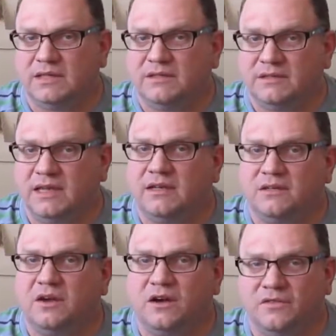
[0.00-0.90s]
Satan
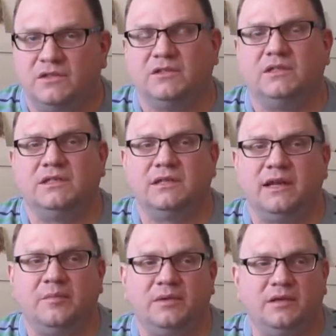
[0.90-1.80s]
obviously isn't
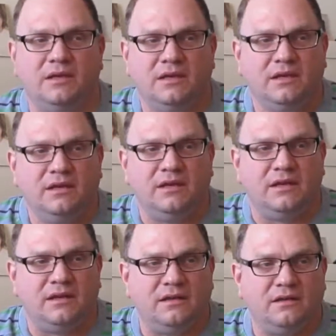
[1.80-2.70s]
happy.
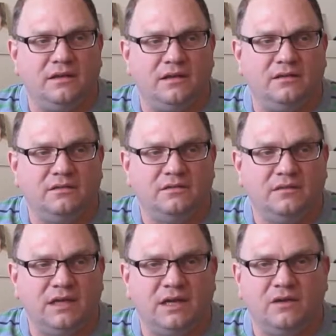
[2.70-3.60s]
And,
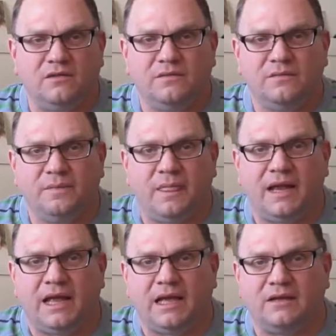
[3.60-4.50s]

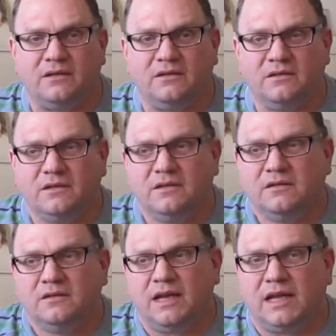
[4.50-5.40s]
and
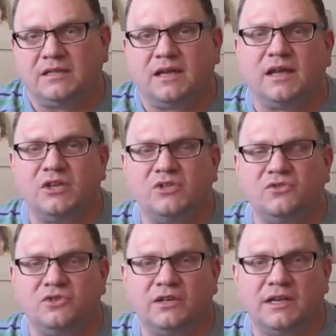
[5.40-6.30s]
I guess I could
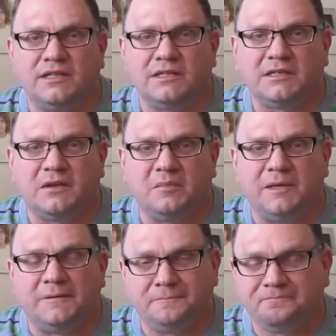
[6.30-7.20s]
use you guys' help
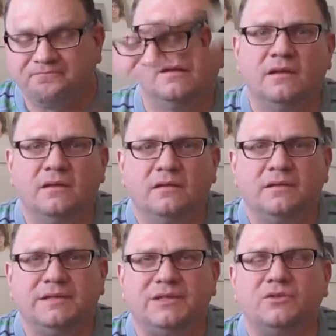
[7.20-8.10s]
now.
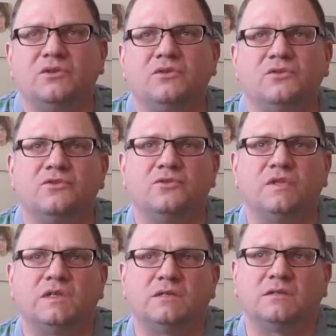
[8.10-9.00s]
Going through
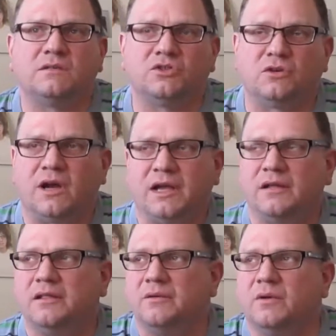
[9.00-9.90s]
this
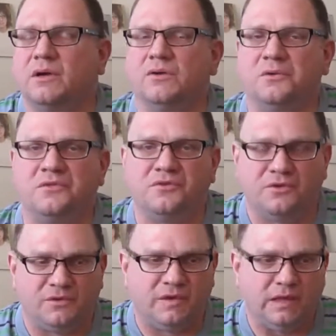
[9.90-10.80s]
trial that we're going
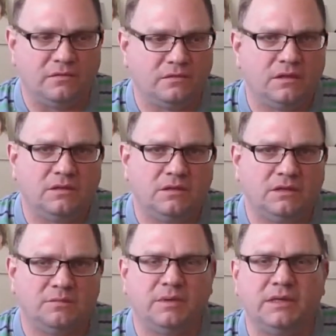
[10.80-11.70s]
through
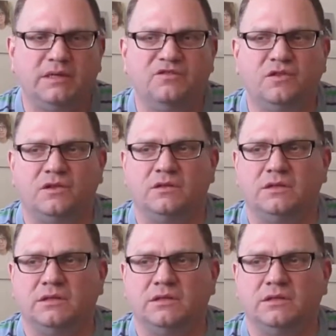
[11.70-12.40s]
is pretty difficult.